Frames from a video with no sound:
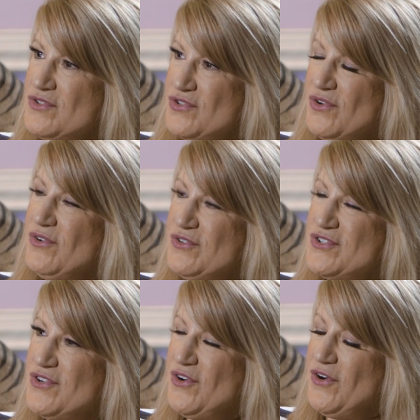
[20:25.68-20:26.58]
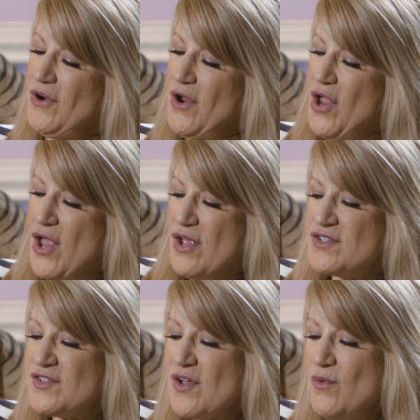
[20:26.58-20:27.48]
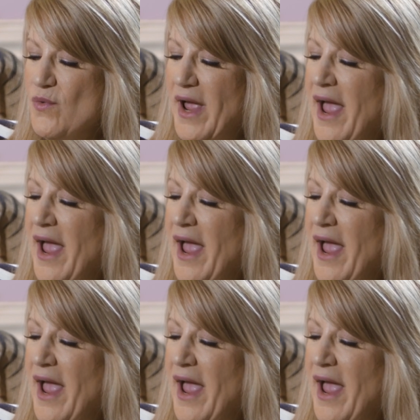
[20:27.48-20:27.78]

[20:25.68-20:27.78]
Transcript: Sure. So